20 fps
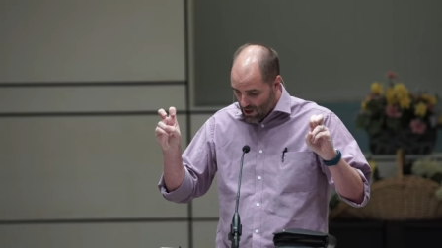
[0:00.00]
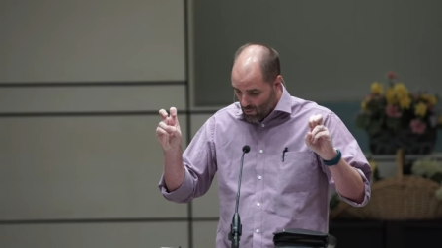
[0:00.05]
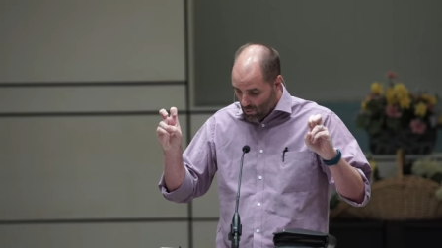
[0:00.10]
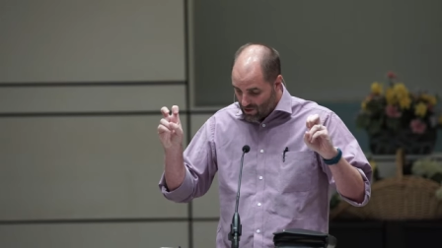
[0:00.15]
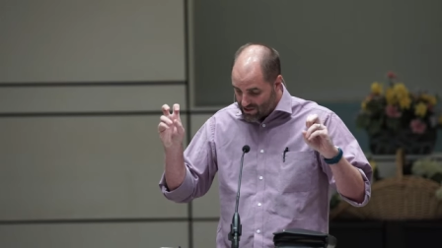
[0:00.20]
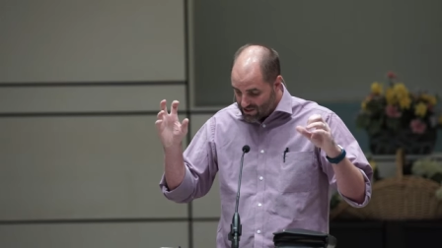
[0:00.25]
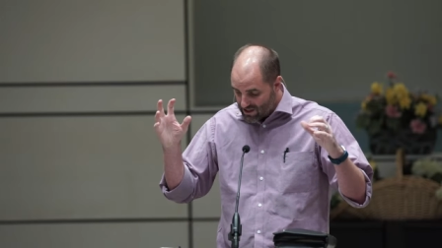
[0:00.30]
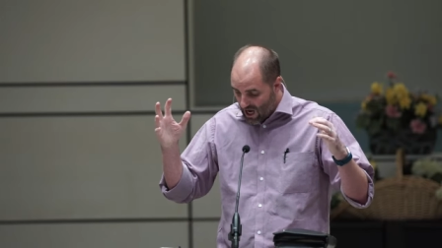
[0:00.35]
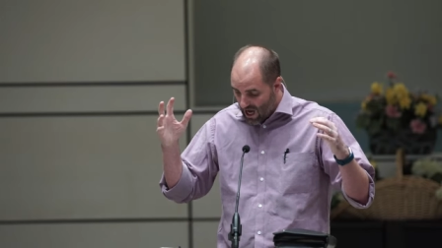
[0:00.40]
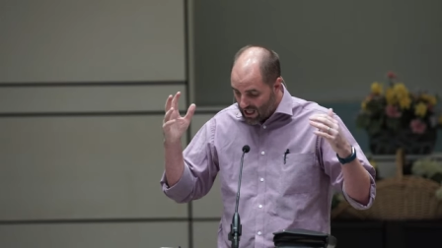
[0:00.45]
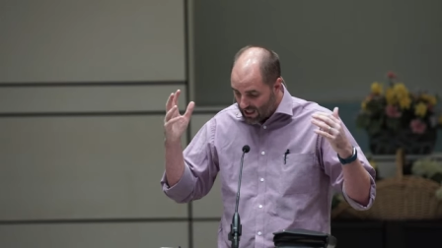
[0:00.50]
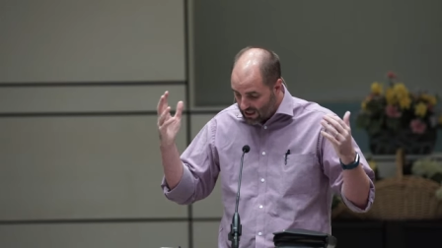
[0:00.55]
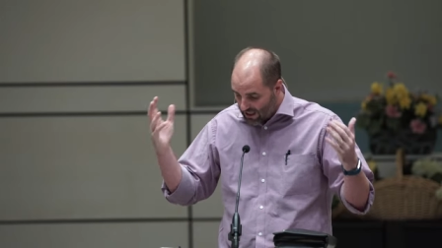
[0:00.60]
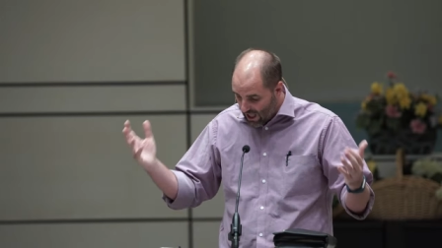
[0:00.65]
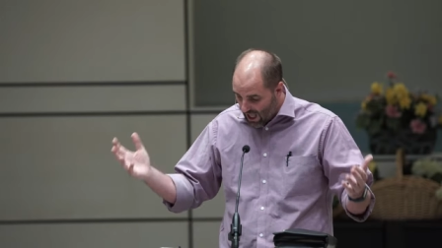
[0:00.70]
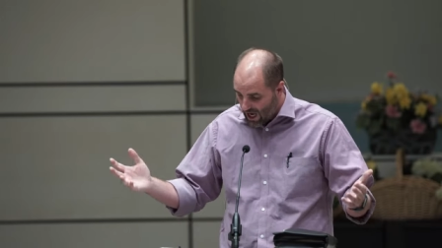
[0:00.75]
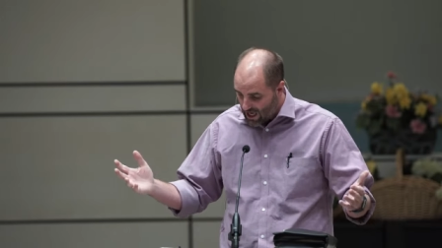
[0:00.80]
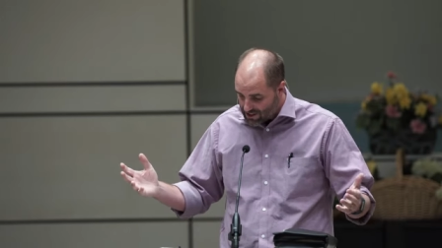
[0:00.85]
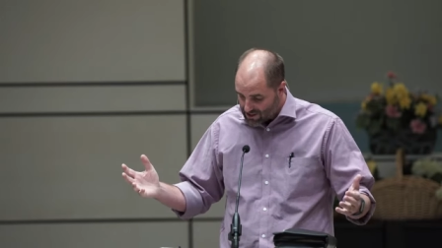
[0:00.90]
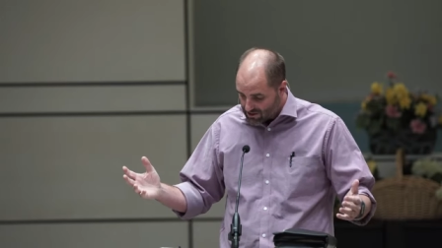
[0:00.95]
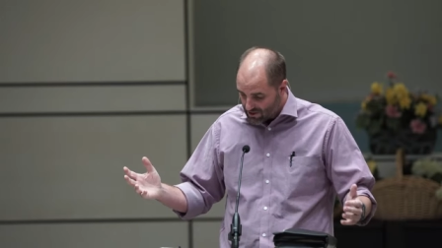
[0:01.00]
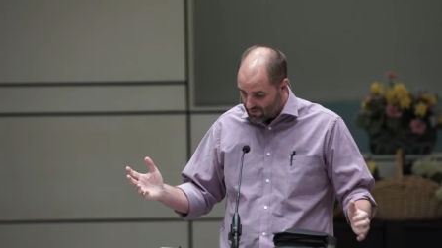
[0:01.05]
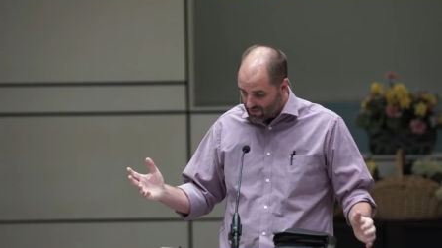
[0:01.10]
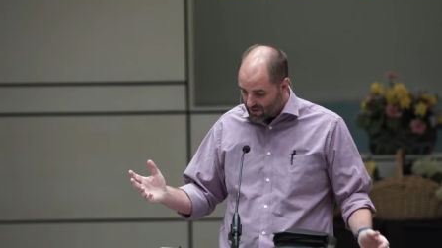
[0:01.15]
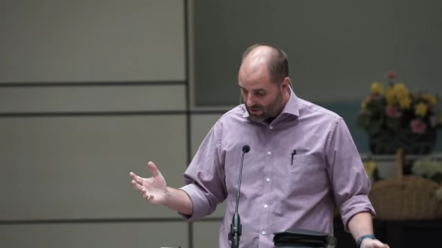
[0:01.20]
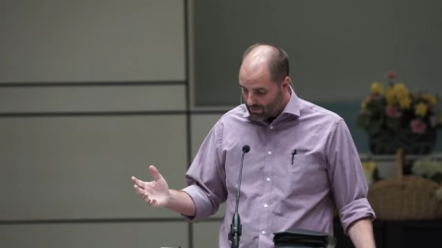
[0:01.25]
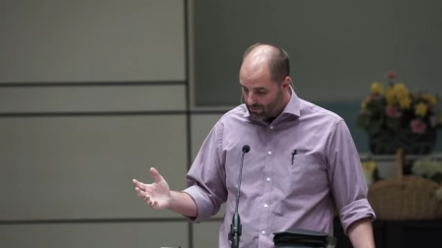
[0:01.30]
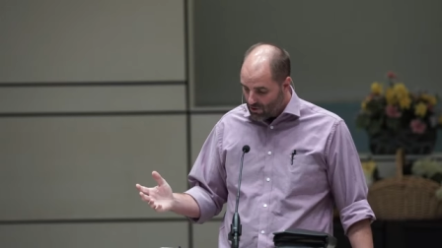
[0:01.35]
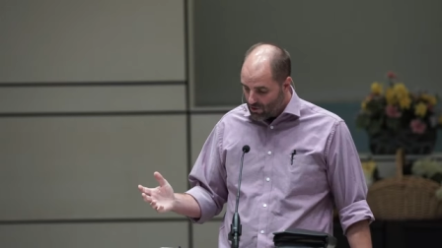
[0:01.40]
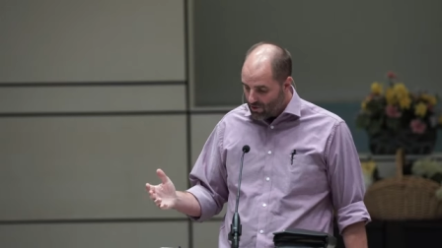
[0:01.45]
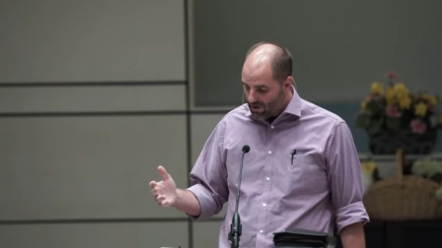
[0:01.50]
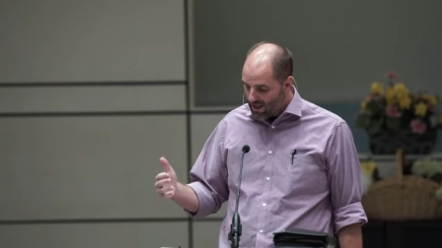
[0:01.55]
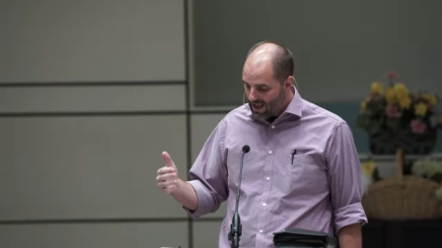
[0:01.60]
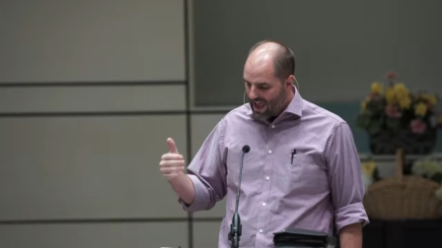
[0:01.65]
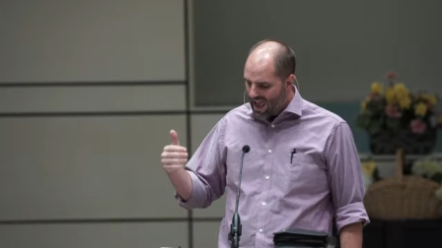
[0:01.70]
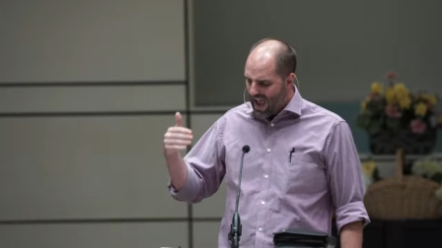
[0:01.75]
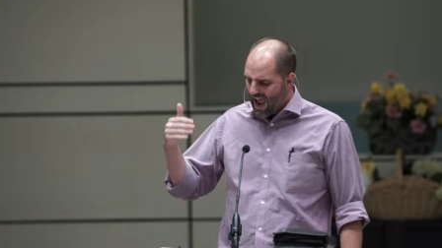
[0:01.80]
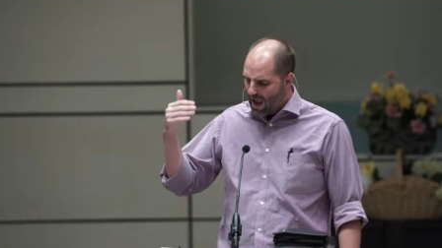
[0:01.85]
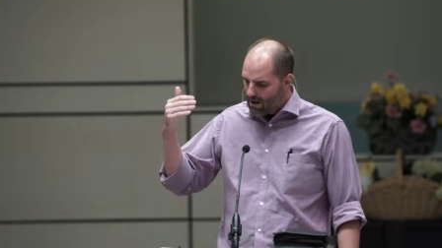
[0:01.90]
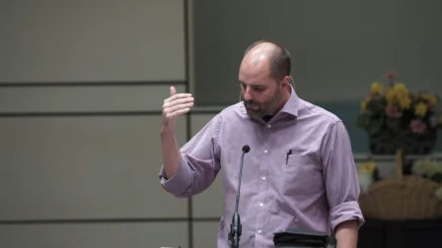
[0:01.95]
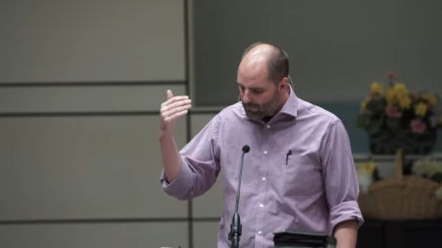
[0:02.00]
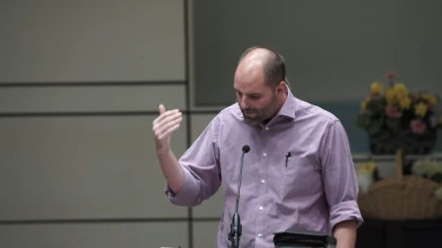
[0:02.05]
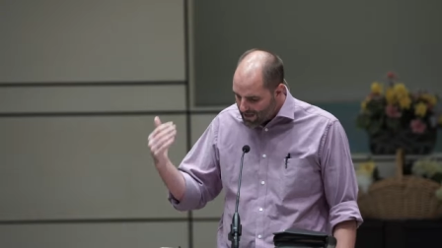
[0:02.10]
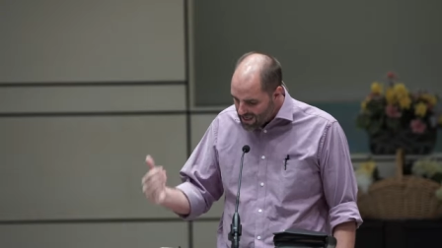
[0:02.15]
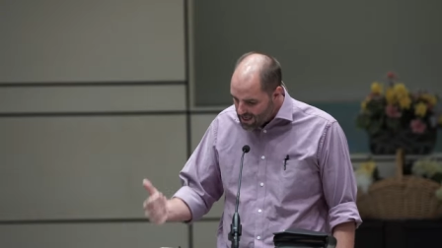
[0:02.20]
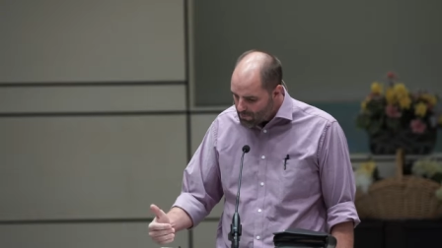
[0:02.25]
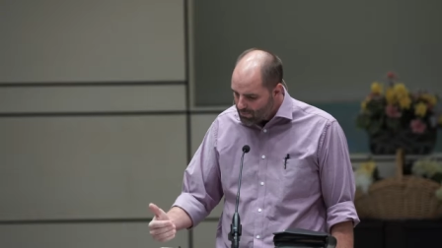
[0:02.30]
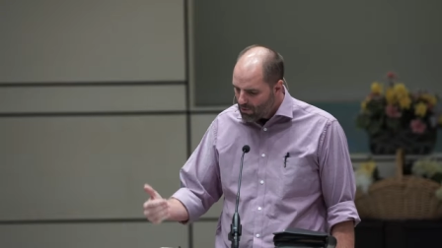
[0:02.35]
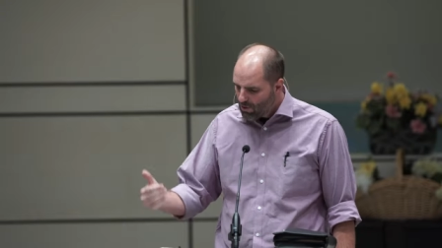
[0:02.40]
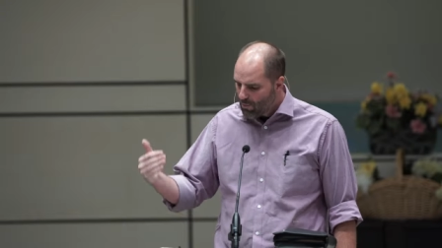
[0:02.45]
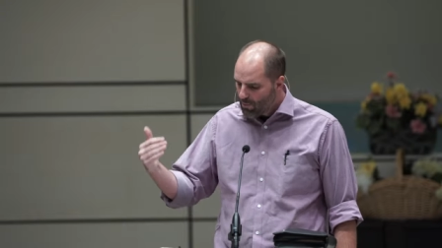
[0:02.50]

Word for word: was not lost on the community, and people